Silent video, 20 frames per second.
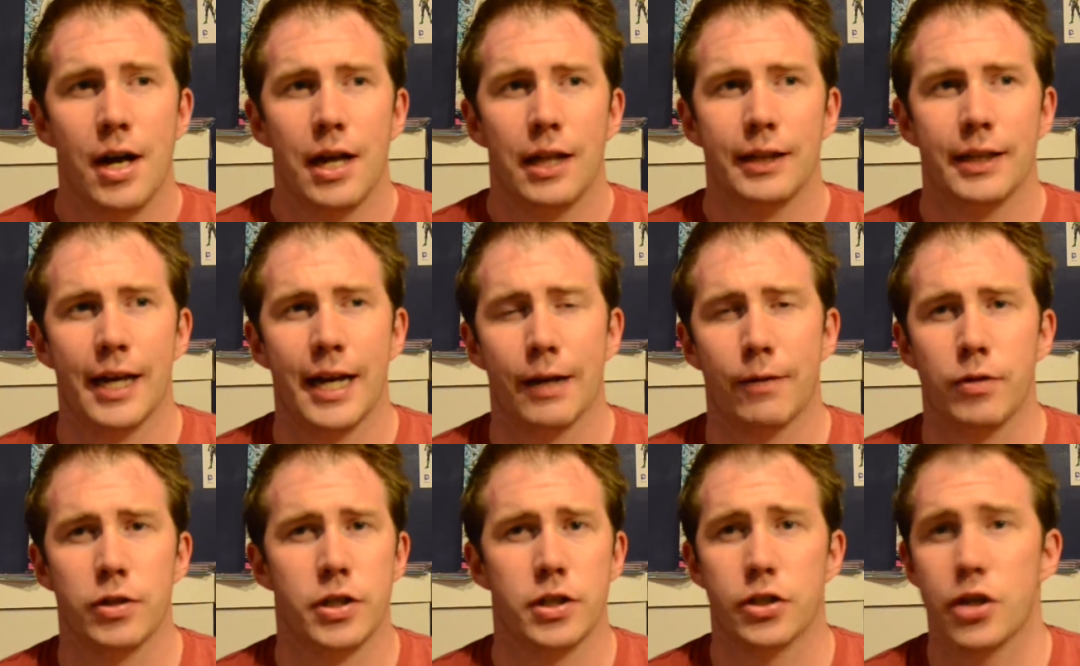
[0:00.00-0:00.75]

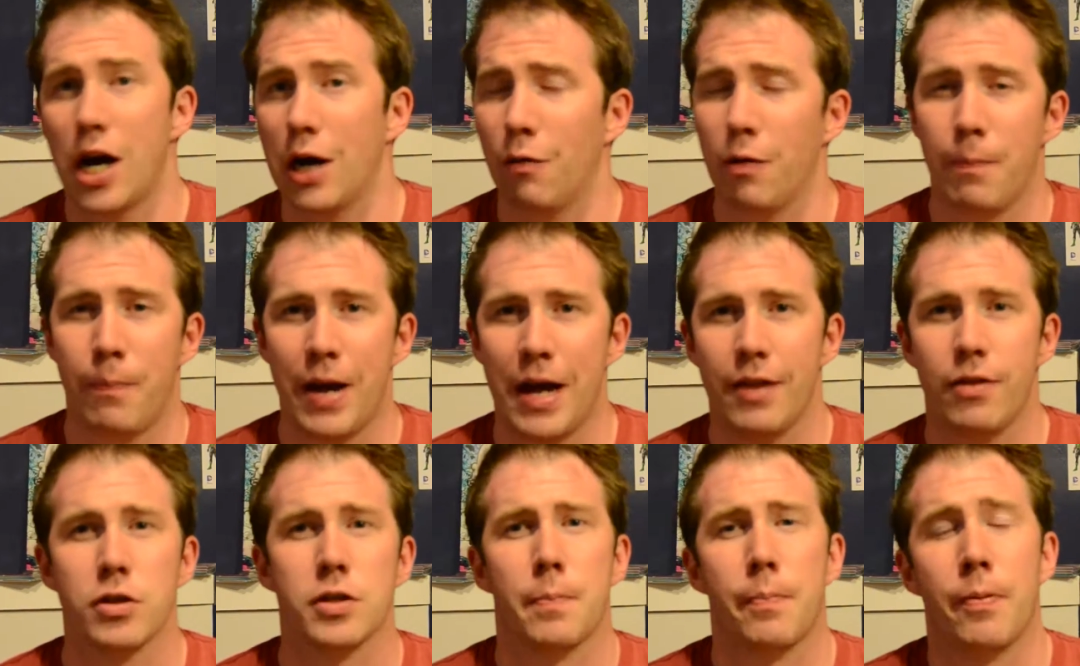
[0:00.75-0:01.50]
When she's talking with
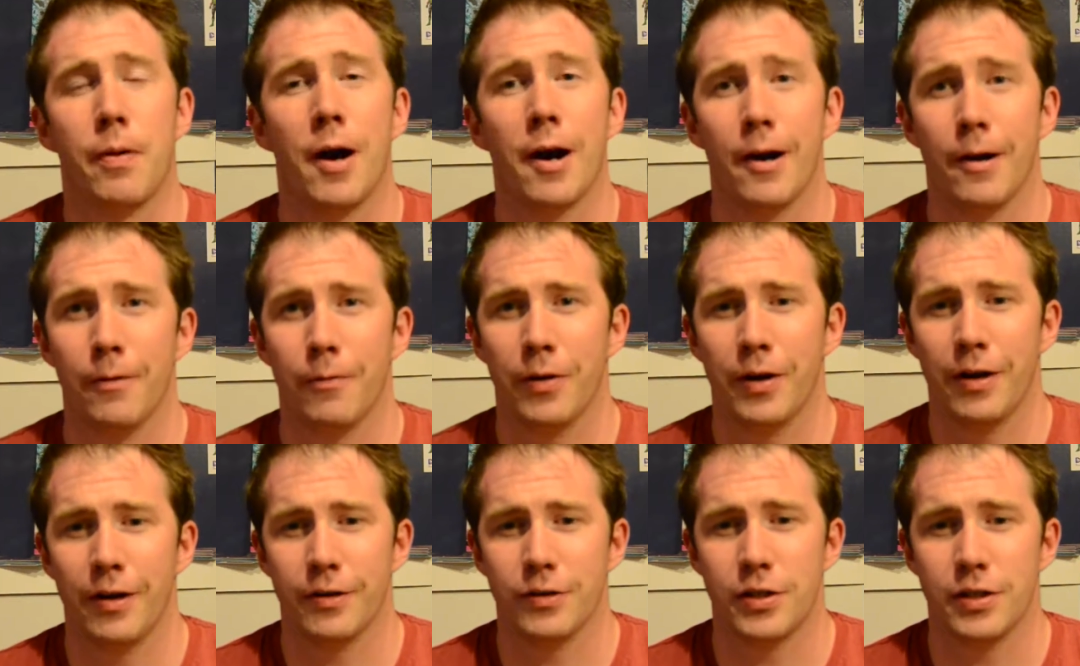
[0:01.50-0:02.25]
there's a part
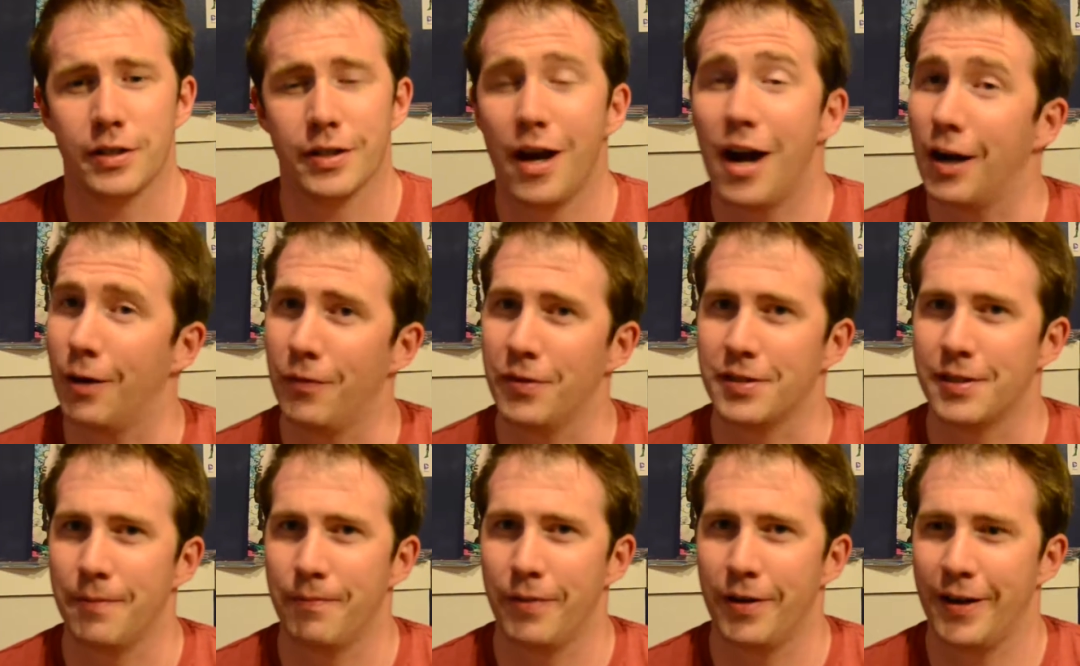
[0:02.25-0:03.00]
where she's talking with
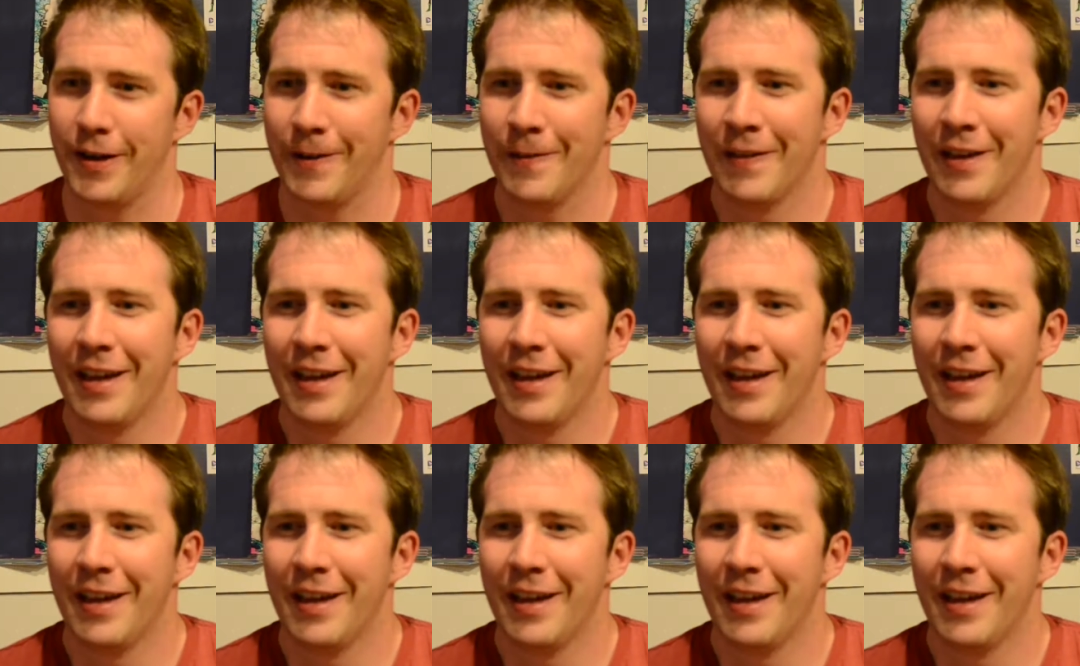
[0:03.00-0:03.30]
somebody,